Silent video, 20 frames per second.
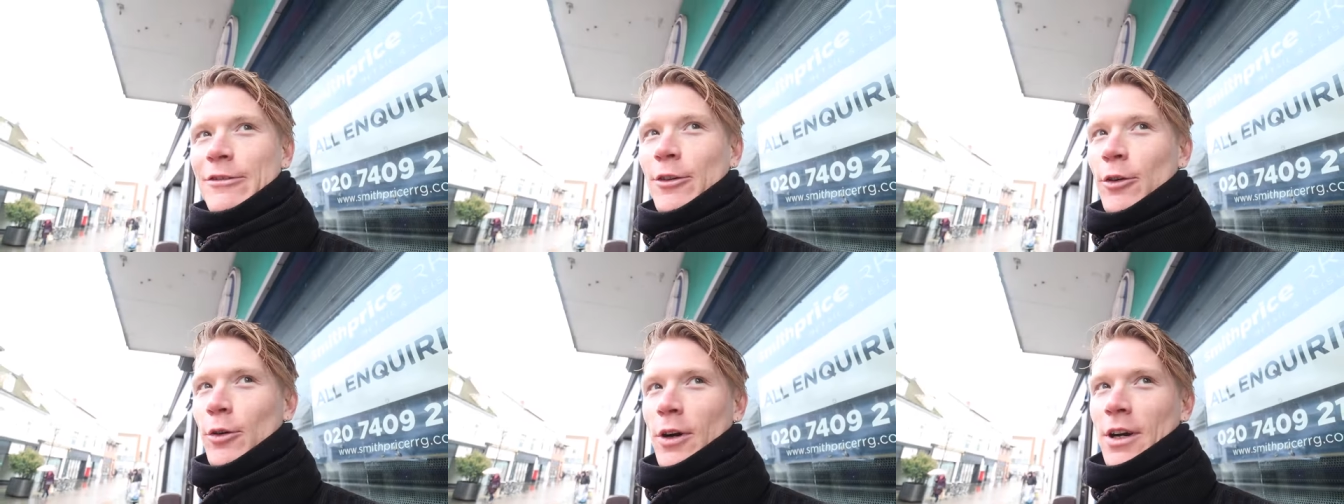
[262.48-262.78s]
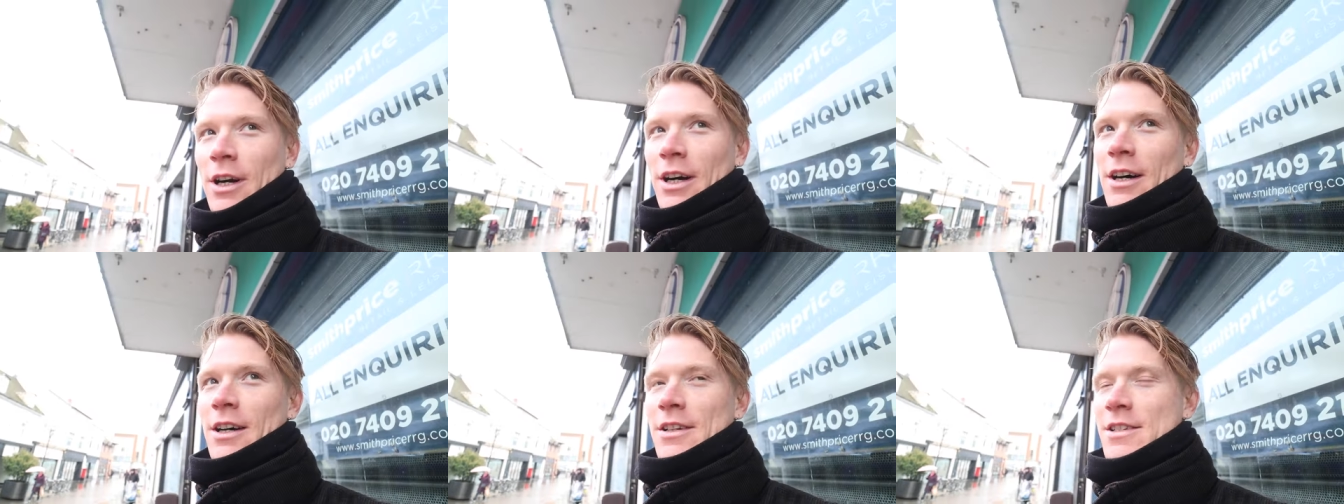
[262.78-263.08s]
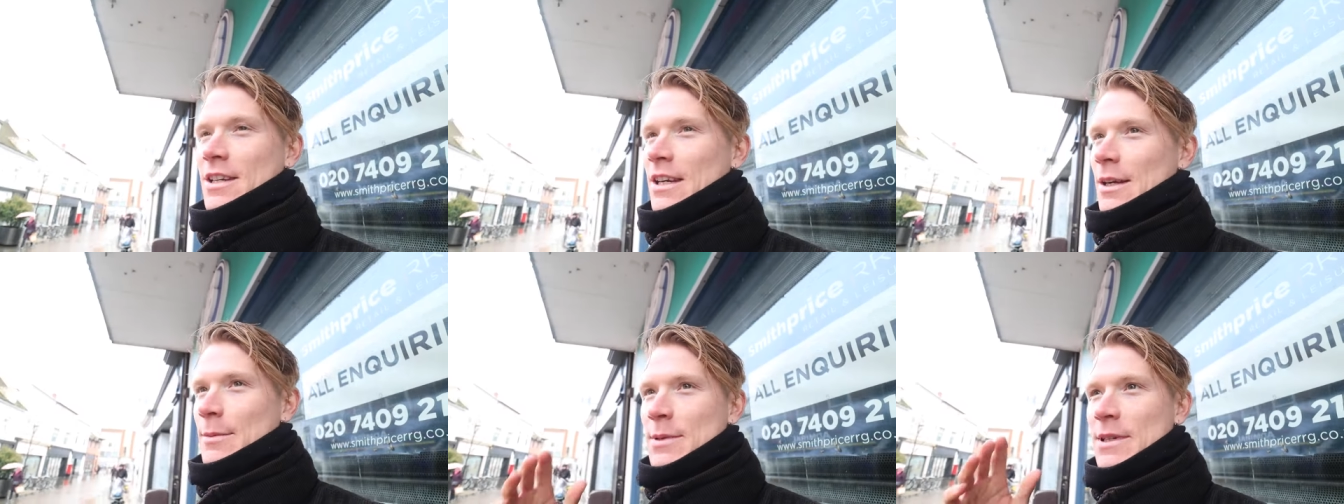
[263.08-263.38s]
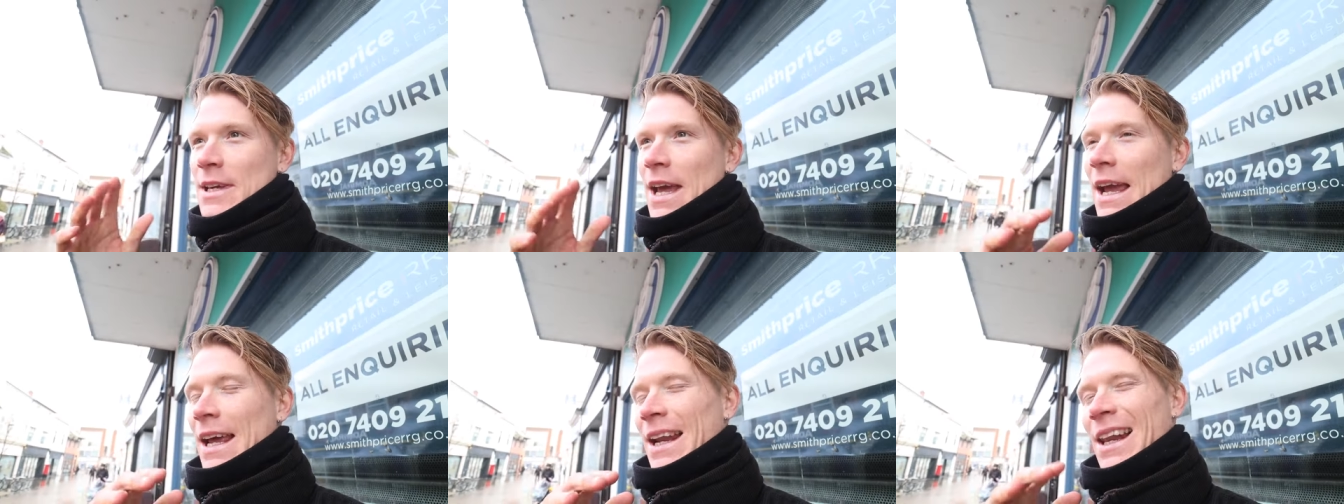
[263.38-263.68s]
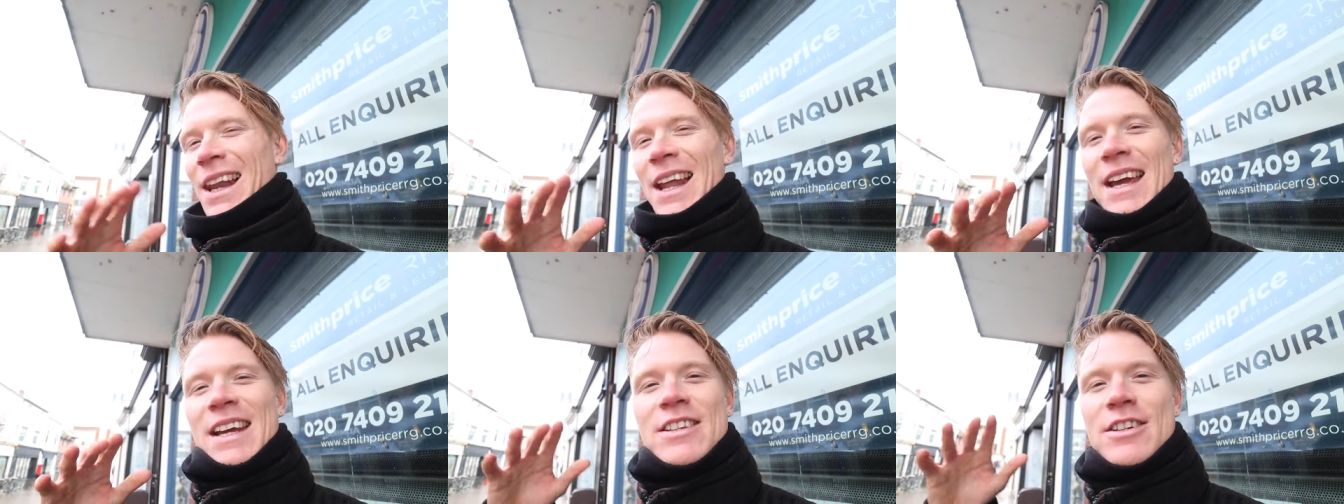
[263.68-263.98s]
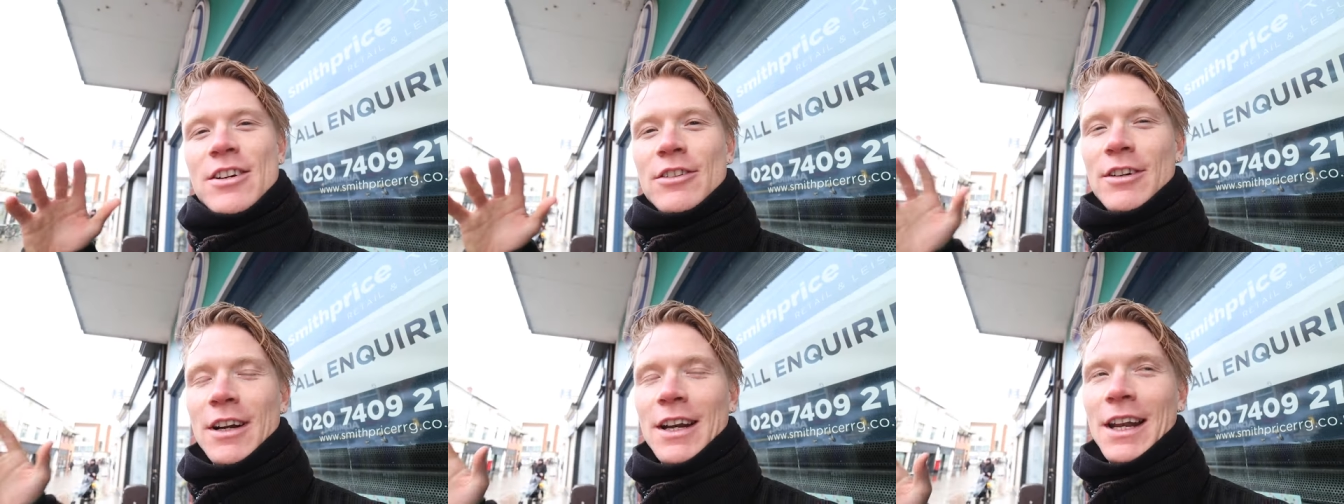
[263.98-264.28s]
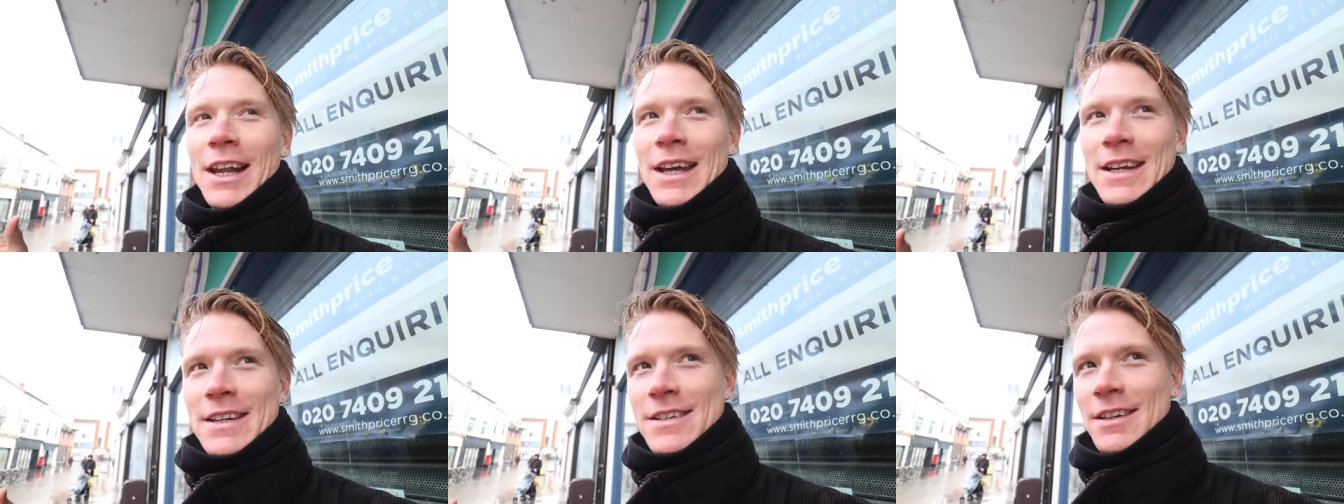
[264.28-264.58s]
forecast keeps getting later
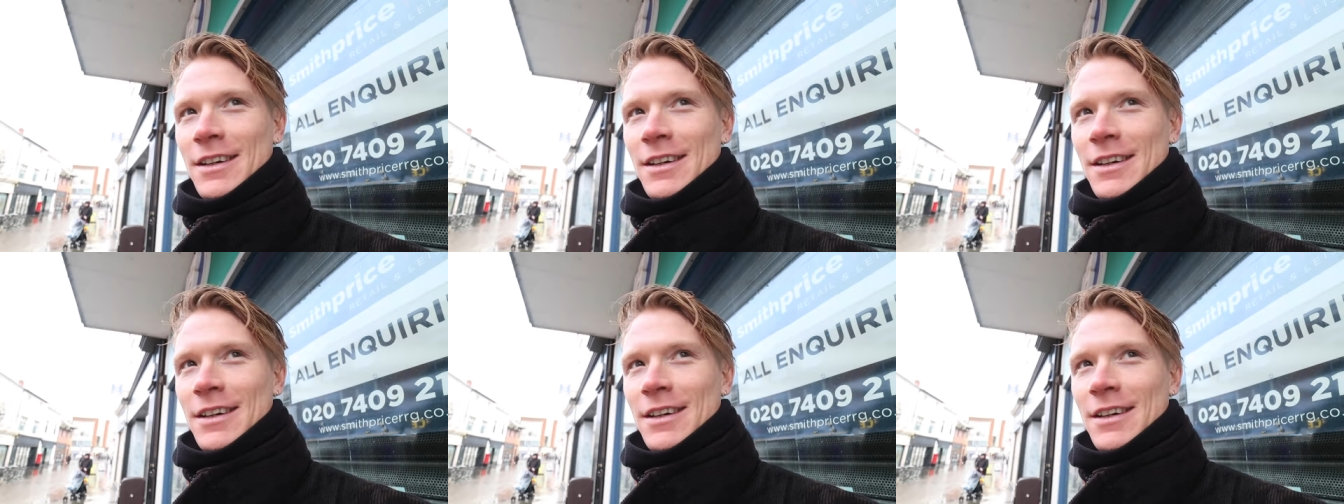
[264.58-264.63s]
and later.